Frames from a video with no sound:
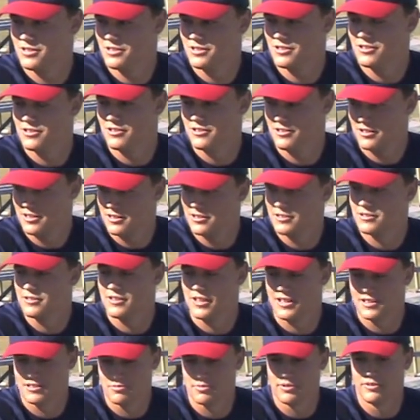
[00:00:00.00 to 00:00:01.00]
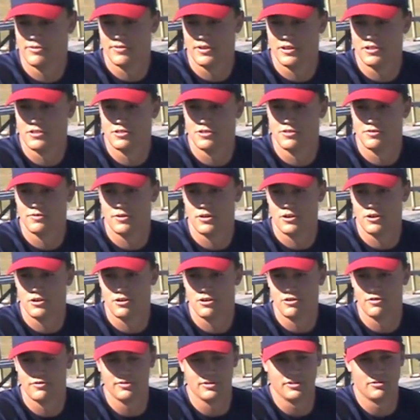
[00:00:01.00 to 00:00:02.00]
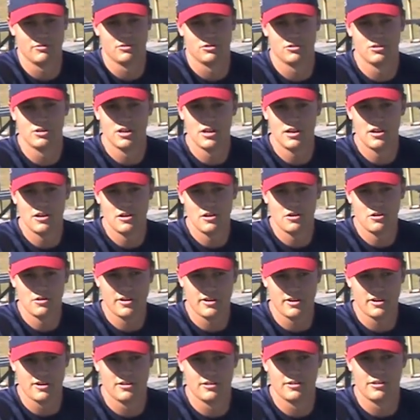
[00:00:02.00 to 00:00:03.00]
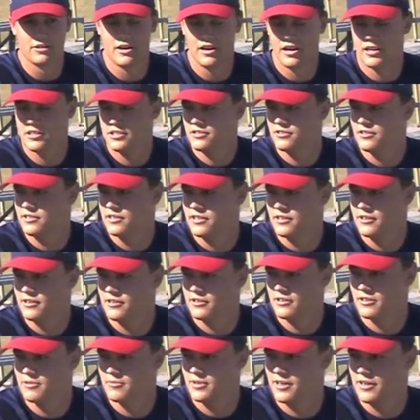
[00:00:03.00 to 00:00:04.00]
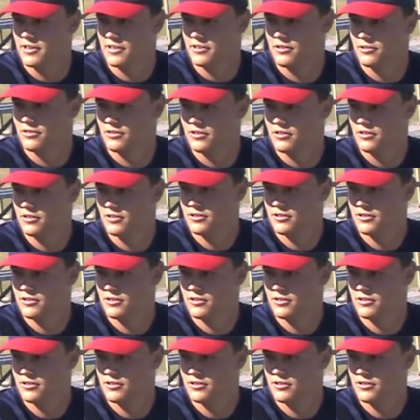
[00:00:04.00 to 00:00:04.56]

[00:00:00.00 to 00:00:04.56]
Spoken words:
So that's been fun so far. Hopefully we'll get on a little hot streak here and keep that going.